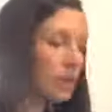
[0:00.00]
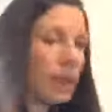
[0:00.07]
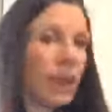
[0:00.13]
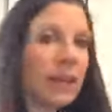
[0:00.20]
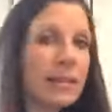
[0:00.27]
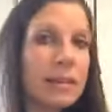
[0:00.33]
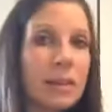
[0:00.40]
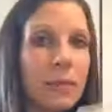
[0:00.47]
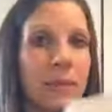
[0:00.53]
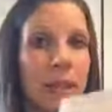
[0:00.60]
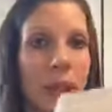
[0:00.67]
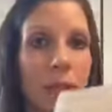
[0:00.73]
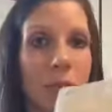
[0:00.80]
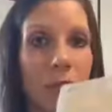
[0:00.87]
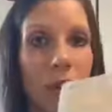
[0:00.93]
and
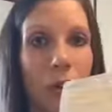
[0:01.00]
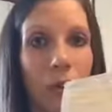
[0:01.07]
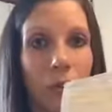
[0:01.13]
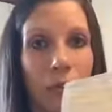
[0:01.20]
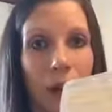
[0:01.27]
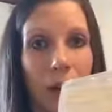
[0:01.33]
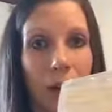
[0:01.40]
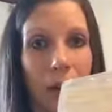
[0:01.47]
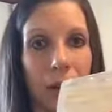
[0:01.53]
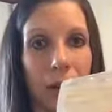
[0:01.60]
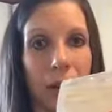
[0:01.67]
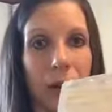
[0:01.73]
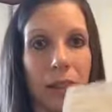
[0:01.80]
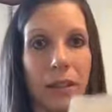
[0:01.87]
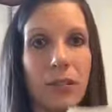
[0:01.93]
sometimes oat flour.
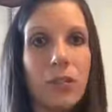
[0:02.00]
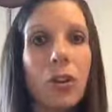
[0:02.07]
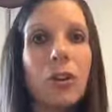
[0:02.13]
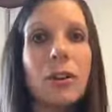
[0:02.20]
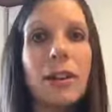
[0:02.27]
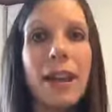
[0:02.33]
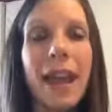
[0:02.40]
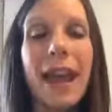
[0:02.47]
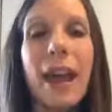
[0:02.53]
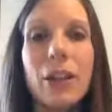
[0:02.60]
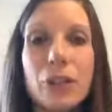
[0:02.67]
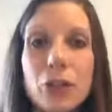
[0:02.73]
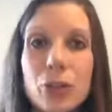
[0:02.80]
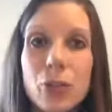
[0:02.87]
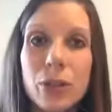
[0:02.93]
These are
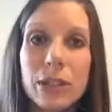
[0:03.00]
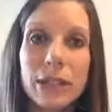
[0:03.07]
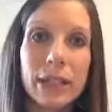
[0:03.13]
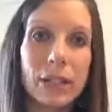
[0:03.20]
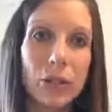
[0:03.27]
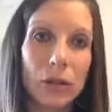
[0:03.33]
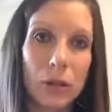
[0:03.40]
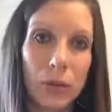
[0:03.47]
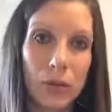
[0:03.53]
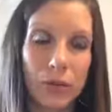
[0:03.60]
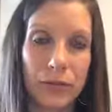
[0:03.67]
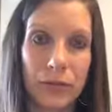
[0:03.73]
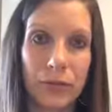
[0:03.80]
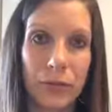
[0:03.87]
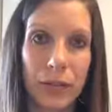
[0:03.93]
naturally
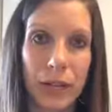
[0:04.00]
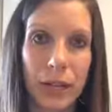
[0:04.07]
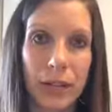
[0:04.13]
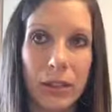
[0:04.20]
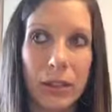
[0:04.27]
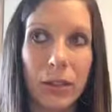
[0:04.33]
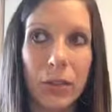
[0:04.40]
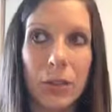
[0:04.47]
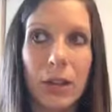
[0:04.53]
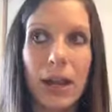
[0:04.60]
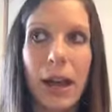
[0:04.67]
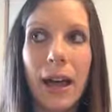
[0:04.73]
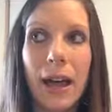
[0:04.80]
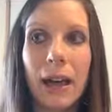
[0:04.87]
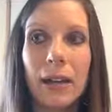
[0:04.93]
gluten-free. They're
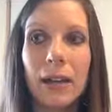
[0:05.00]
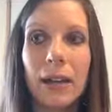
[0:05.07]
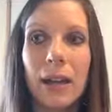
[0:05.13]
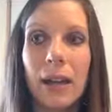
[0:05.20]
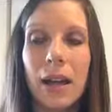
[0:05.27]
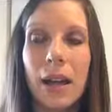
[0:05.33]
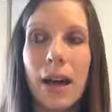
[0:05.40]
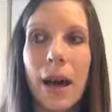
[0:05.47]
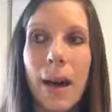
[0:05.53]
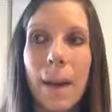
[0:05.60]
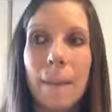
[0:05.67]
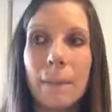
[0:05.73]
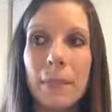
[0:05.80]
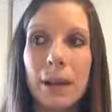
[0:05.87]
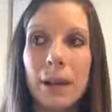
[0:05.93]
not
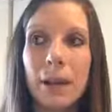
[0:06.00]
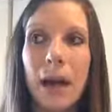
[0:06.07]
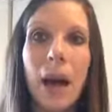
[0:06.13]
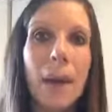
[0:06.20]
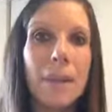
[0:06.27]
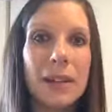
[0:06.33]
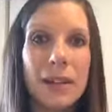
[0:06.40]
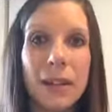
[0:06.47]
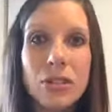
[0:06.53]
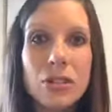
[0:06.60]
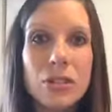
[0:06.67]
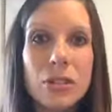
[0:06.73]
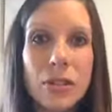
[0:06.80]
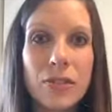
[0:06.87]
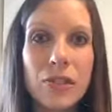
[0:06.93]

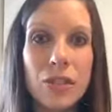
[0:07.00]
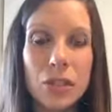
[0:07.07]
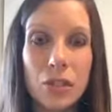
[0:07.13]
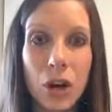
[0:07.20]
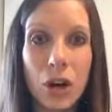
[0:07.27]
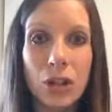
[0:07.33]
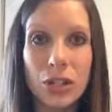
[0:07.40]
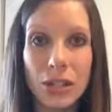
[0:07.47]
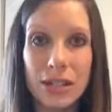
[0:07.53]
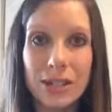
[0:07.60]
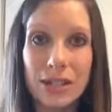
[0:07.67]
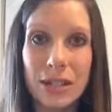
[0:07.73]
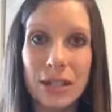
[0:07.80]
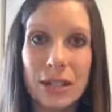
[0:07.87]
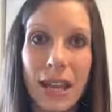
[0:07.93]
combinations of starches
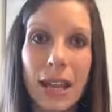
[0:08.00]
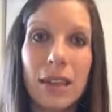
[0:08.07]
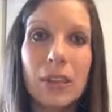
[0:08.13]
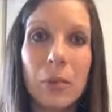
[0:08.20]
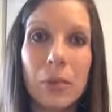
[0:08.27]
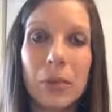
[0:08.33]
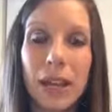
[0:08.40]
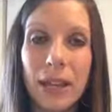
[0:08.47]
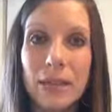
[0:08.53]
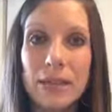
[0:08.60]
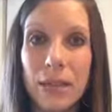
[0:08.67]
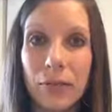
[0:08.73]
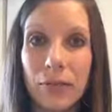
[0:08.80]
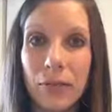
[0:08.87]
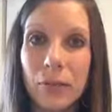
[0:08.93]
to take the place
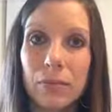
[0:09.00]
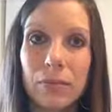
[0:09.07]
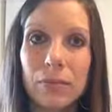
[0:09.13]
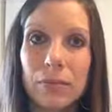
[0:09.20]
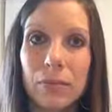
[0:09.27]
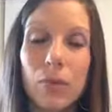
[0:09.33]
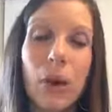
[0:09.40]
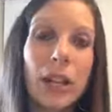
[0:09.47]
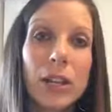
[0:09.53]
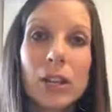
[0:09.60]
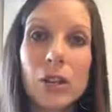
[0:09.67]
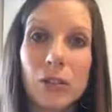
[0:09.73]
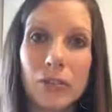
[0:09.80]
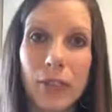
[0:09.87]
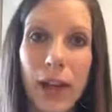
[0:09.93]
of
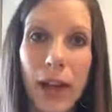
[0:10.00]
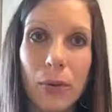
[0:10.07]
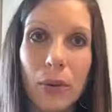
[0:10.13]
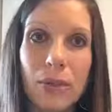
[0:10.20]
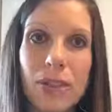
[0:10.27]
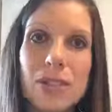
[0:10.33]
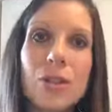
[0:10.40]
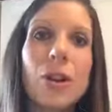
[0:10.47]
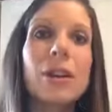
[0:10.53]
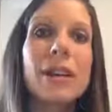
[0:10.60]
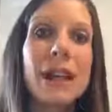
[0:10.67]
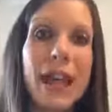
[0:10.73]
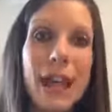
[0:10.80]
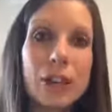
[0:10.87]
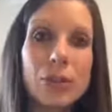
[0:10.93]
regular flour. These are
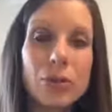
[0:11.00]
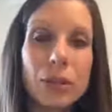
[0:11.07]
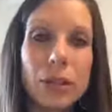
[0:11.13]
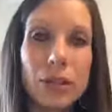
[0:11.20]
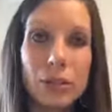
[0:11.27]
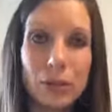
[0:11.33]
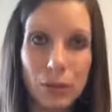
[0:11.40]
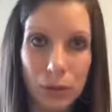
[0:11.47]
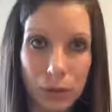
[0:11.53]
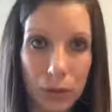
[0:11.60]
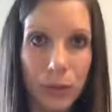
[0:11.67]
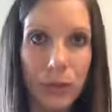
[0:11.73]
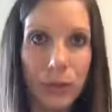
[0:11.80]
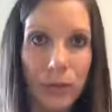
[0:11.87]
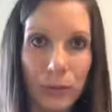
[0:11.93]
naturally
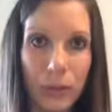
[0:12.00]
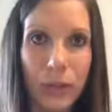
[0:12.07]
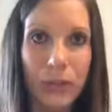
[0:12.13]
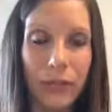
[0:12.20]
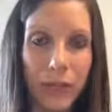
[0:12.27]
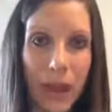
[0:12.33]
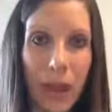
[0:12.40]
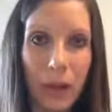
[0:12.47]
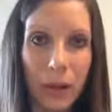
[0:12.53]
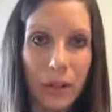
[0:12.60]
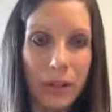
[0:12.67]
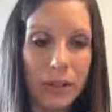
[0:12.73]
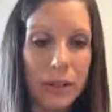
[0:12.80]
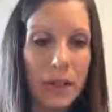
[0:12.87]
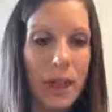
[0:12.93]
gluten-free
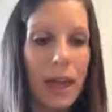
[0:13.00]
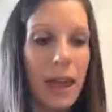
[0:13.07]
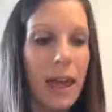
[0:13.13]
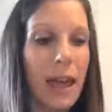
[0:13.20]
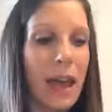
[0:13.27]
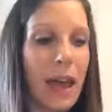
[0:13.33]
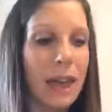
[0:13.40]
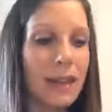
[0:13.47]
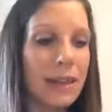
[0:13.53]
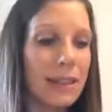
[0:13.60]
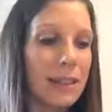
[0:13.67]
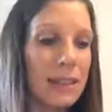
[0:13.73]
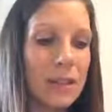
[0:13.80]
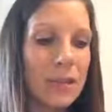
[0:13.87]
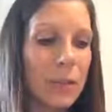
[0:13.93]
flours, and
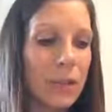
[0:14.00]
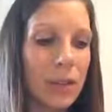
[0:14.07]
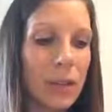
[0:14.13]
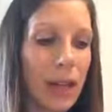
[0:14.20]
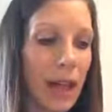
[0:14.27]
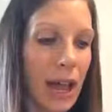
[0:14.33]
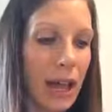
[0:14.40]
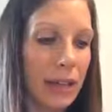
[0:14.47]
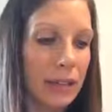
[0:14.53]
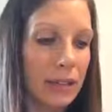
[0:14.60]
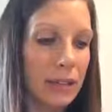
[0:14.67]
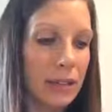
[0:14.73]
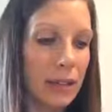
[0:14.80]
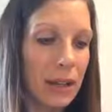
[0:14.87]
these will not